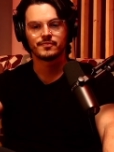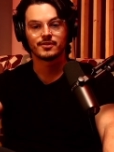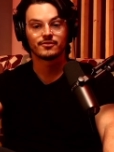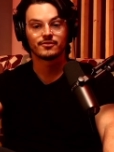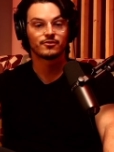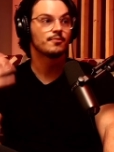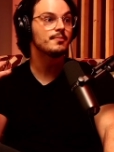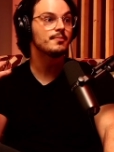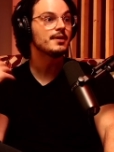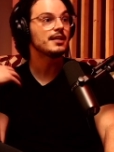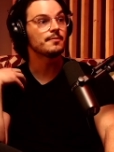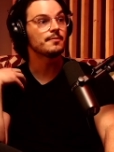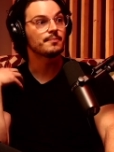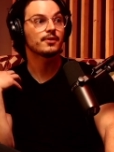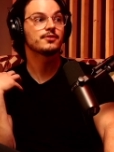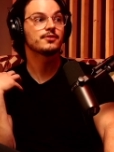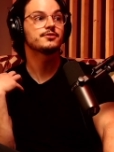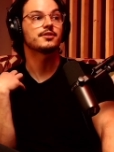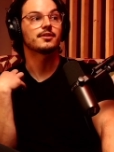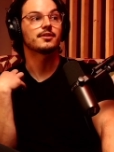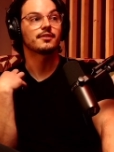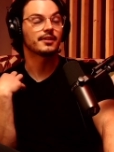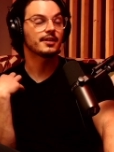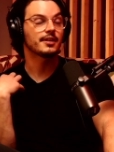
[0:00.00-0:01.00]
for me
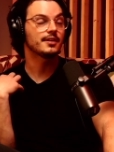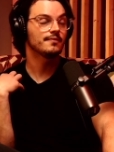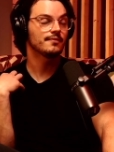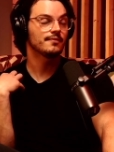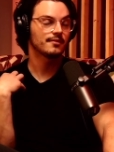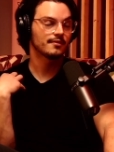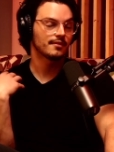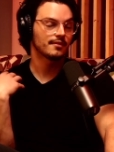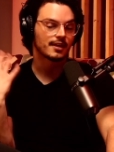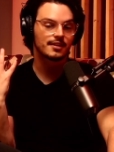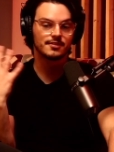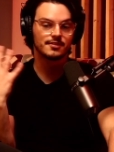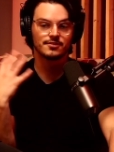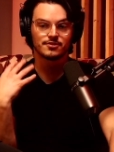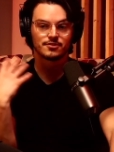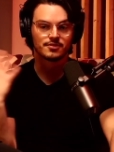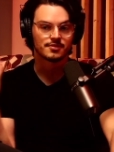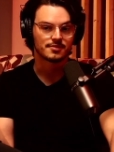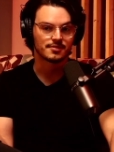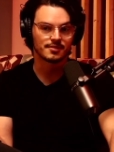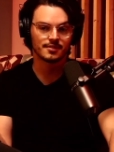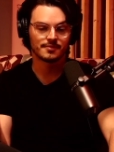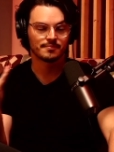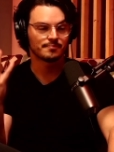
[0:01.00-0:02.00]
personally, as
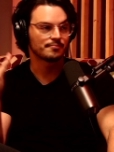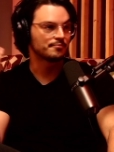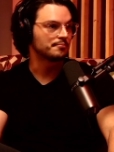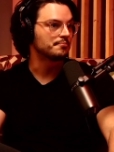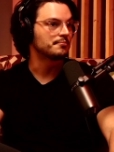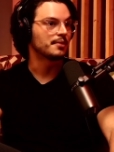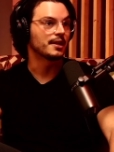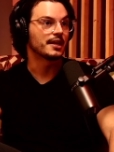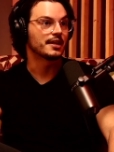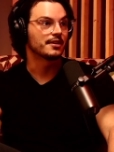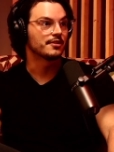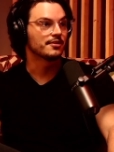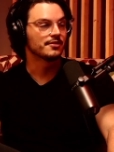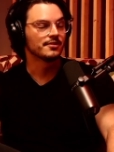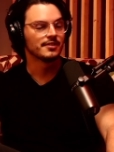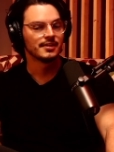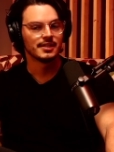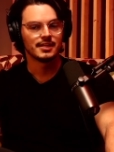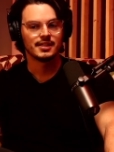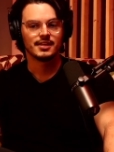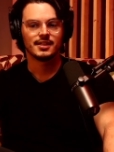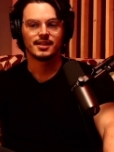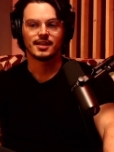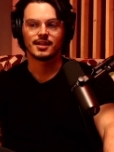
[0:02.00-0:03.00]
just a player,
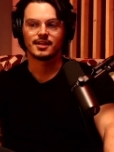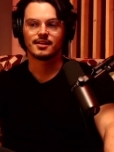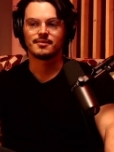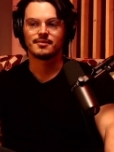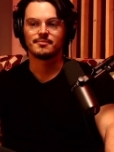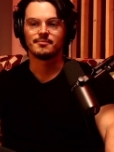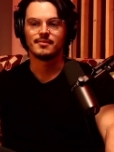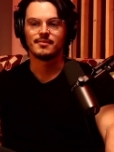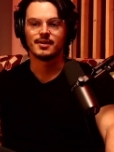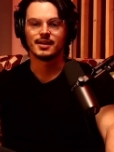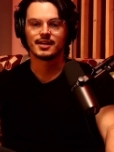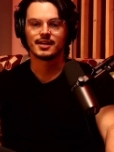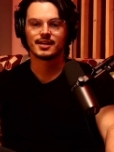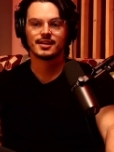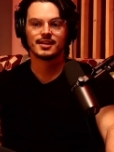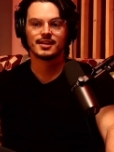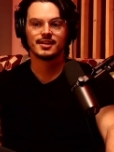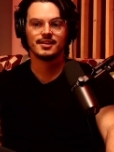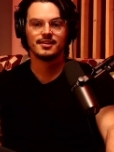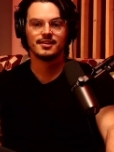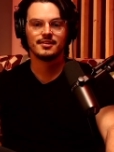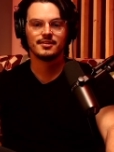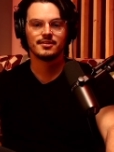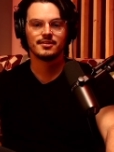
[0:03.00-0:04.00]

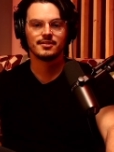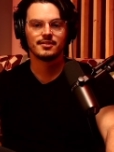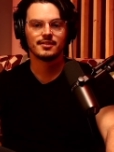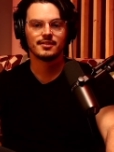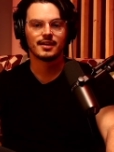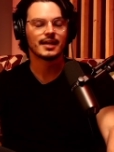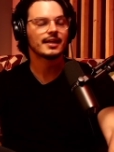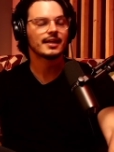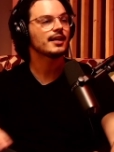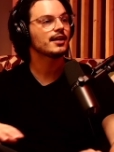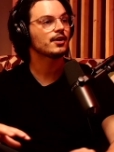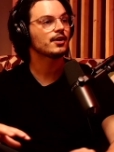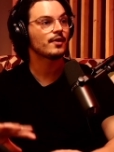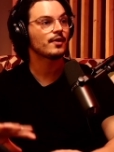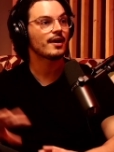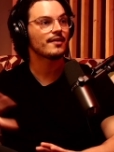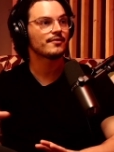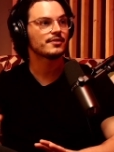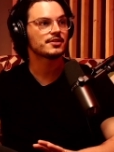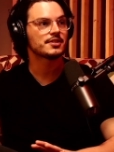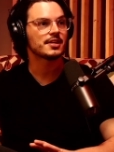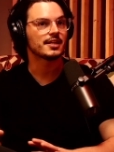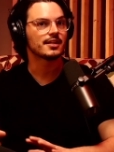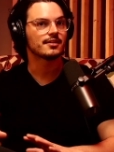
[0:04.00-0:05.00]
I kind of
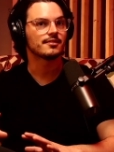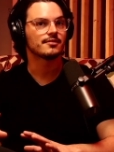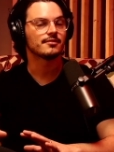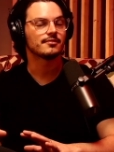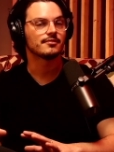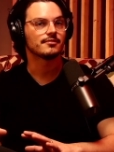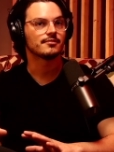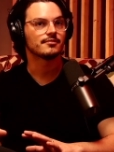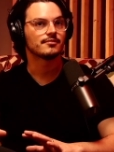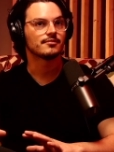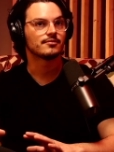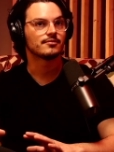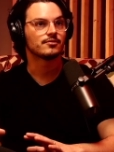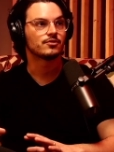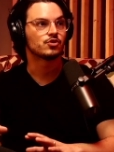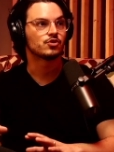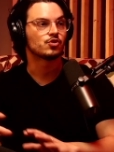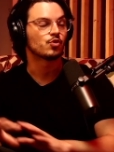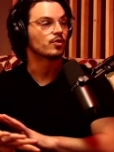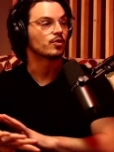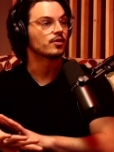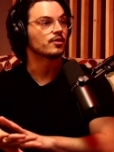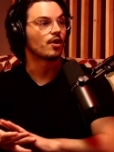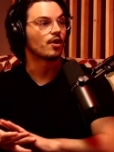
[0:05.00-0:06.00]
gravitate
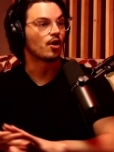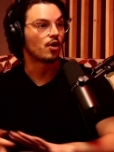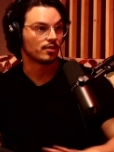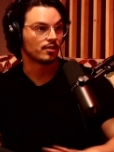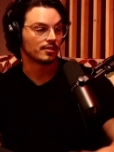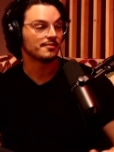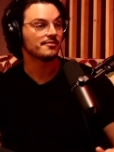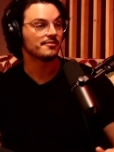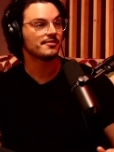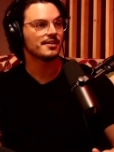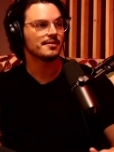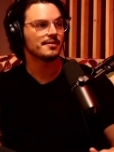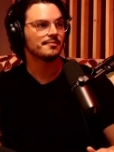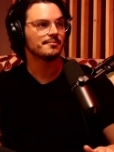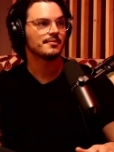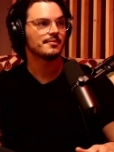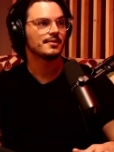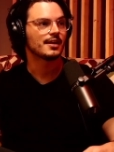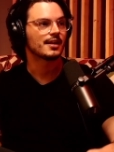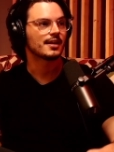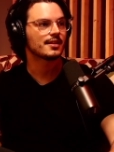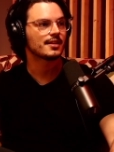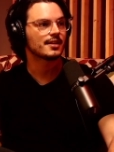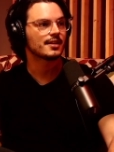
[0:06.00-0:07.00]
toward all of them.
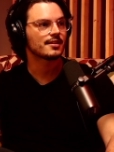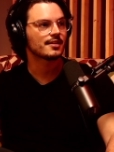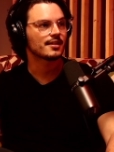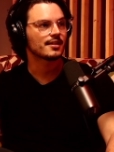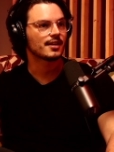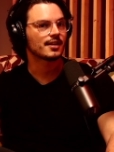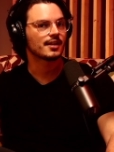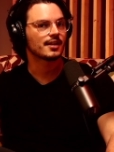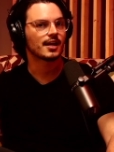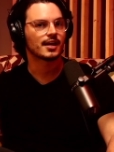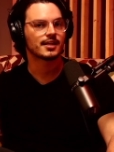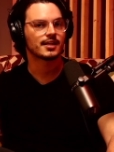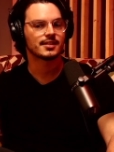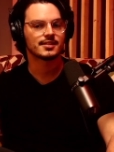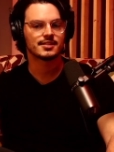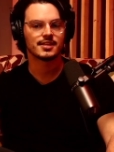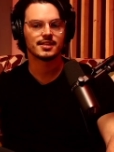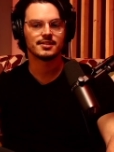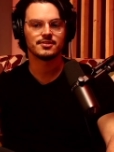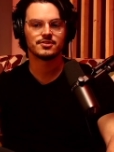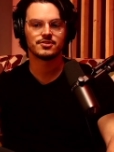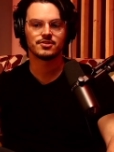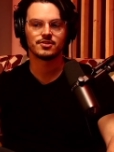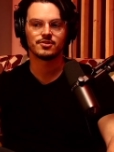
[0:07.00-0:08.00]
I think that I
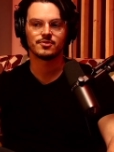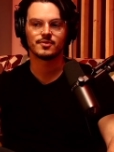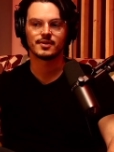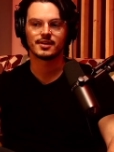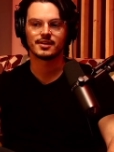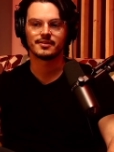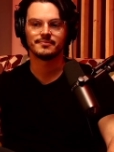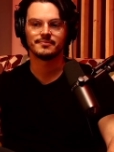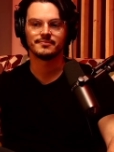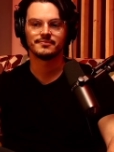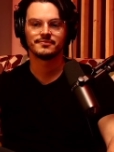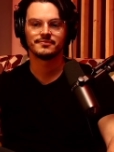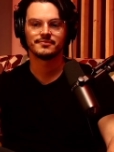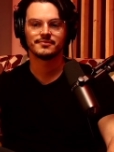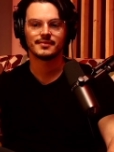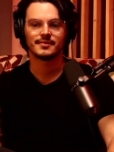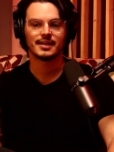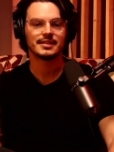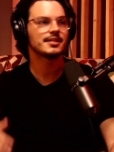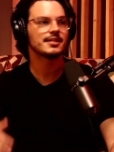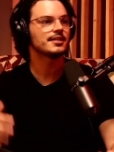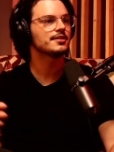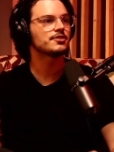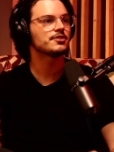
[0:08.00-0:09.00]
tend
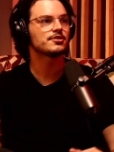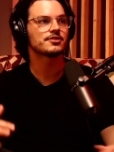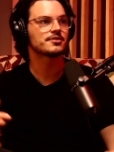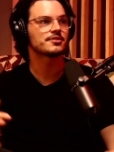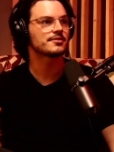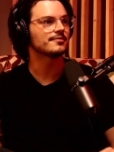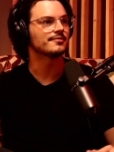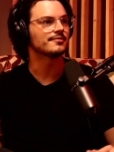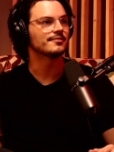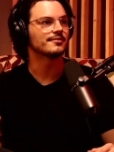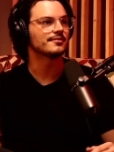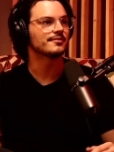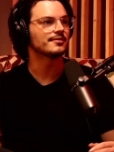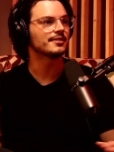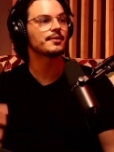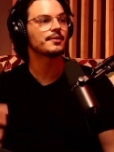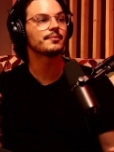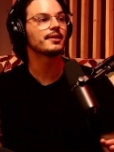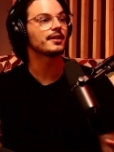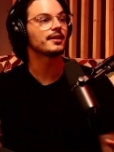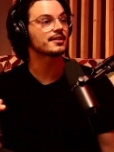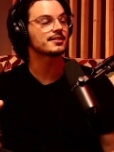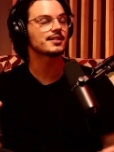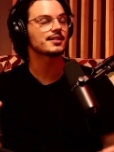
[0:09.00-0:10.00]
to just get
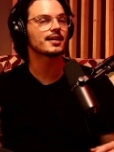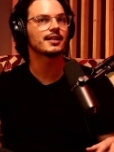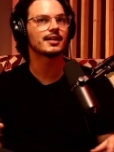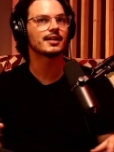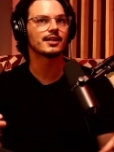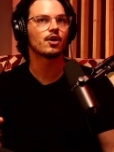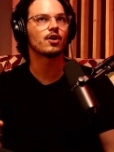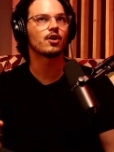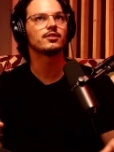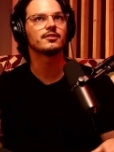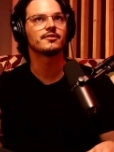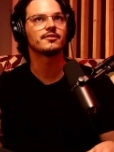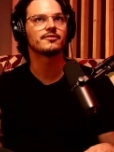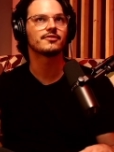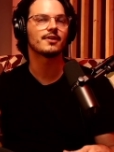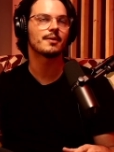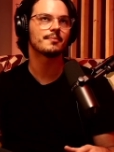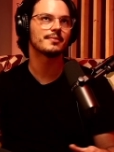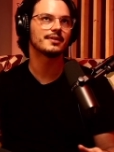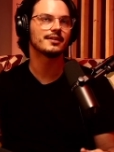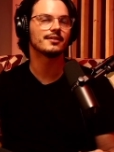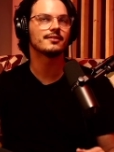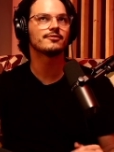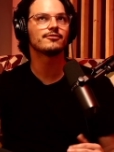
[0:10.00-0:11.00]
really excited at all of them. I
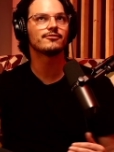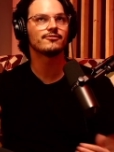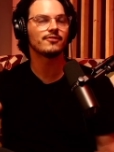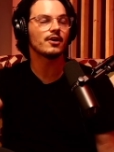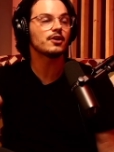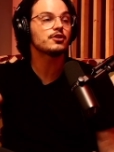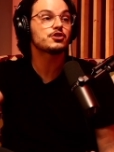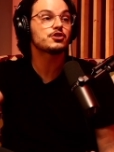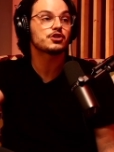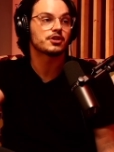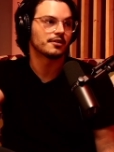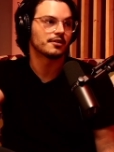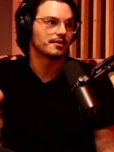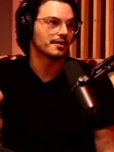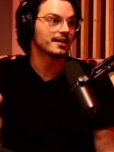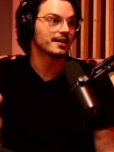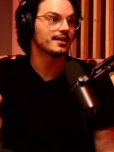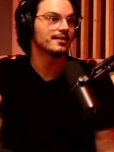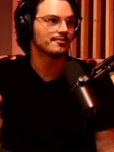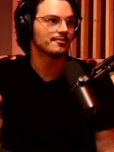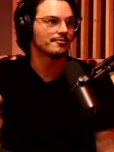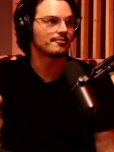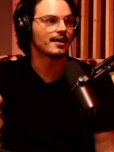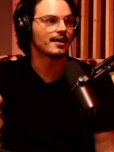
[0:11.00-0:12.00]
mean,
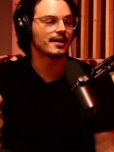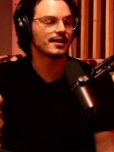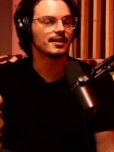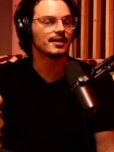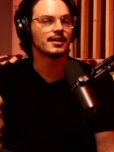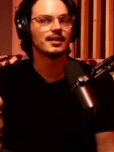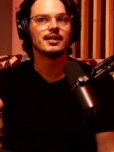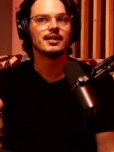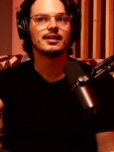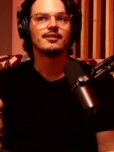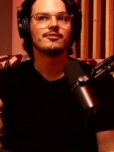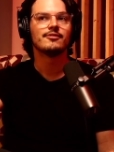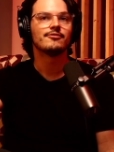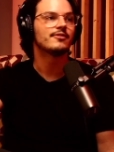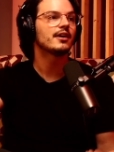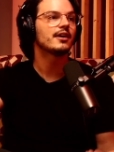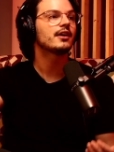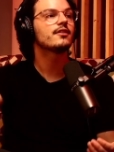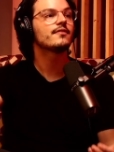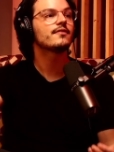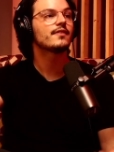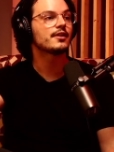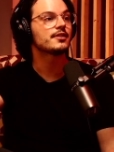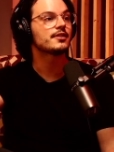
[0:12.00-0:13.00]
functionally, right?
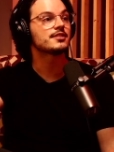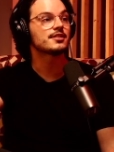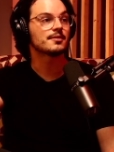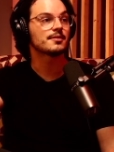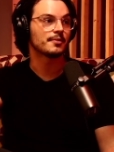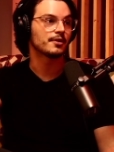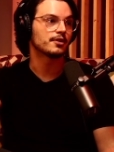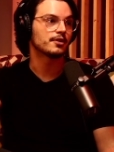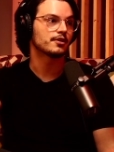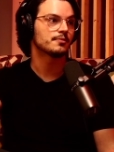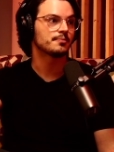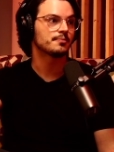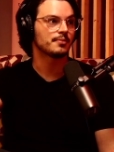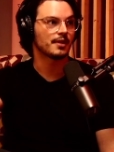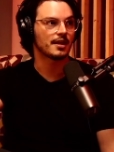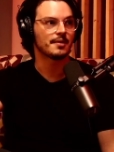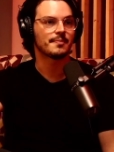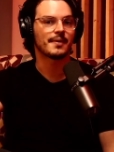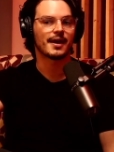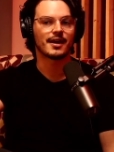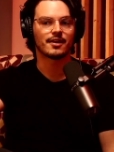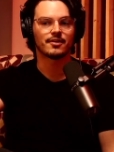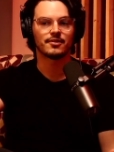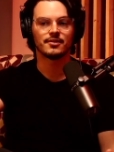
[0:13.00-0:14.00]
Very, very similar play
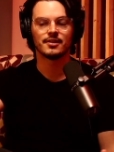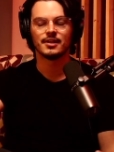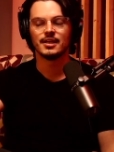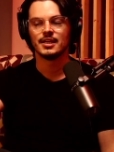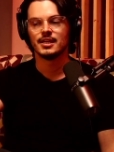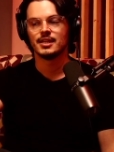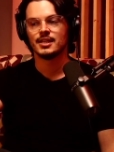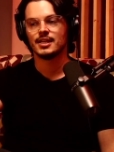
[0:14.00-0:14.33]
pattern.